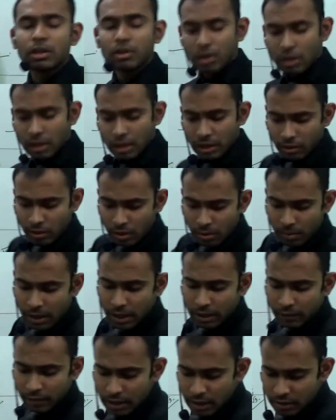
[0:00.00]
you'll
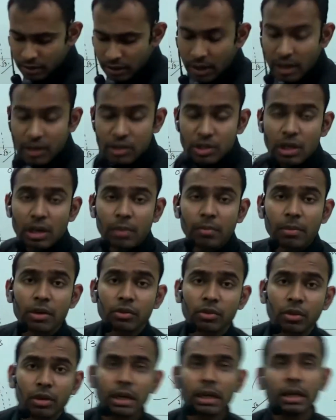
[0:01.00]
mark various irrational
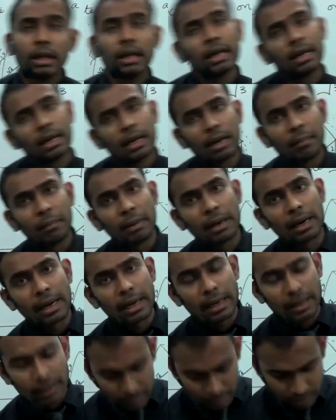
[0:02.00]
numbers on a number
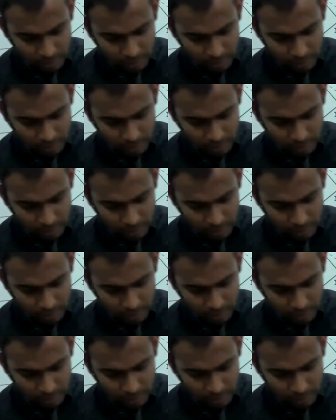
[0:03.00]
line.